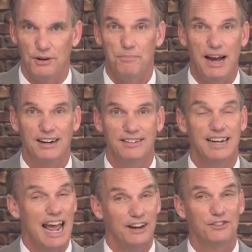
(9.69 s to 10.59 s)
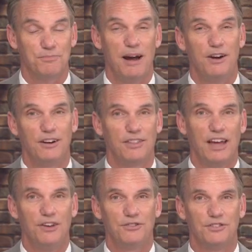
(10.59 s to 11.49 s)
impacting and inspiring
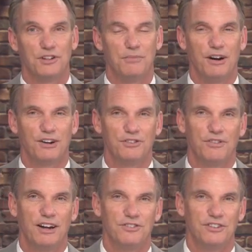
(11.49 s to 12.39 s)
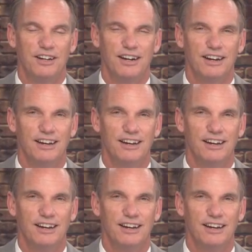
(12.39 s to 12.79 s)
thousands in America's finest city.